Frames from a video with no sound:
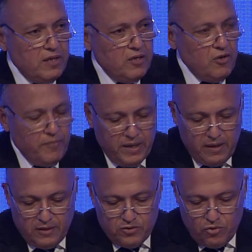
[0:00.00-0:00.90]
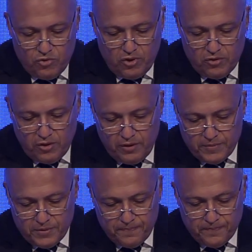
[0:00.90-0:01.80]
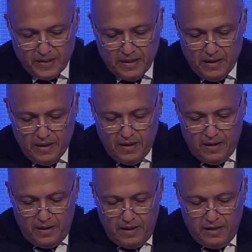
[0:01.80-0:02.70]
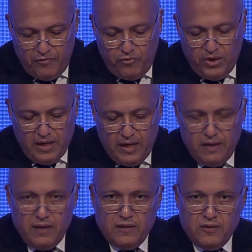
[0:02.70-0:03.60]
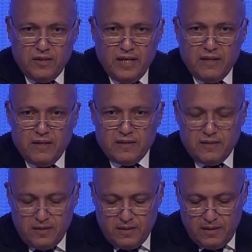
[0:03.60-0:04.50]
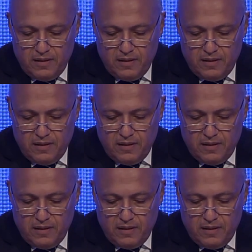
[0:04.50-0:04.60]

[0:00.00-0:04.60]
economic, and social terms. And if we can undertake this